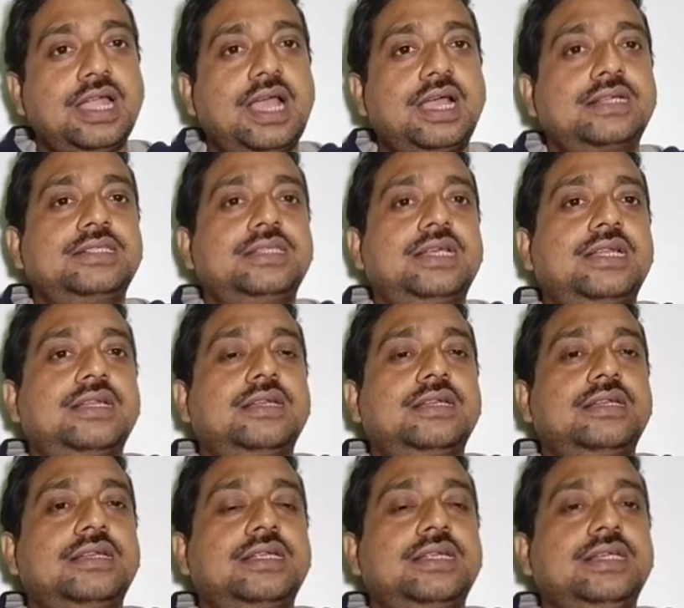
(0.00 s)
action
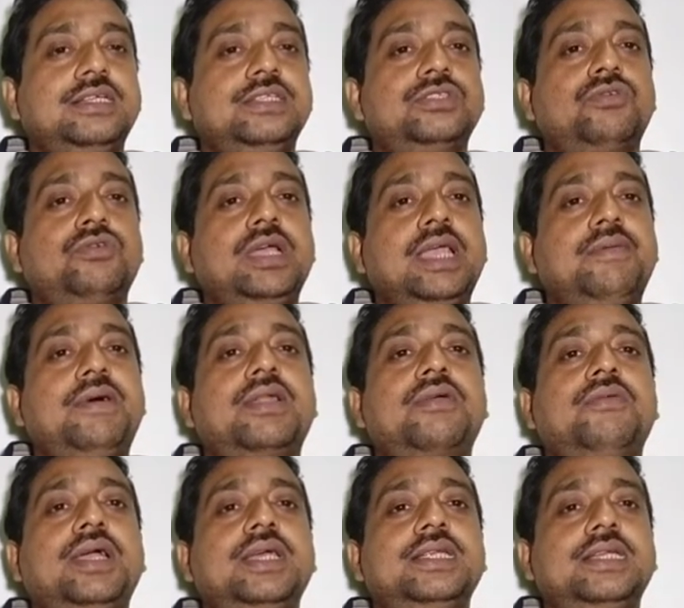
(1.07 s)
is ever
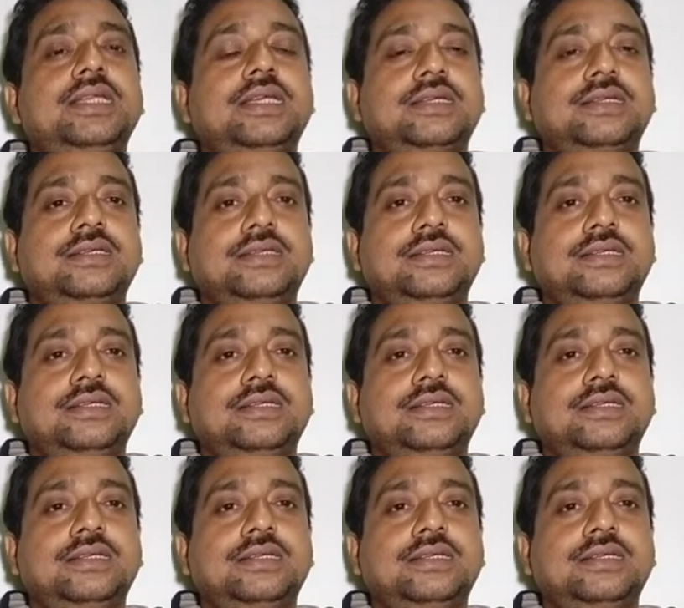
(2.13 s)
widening.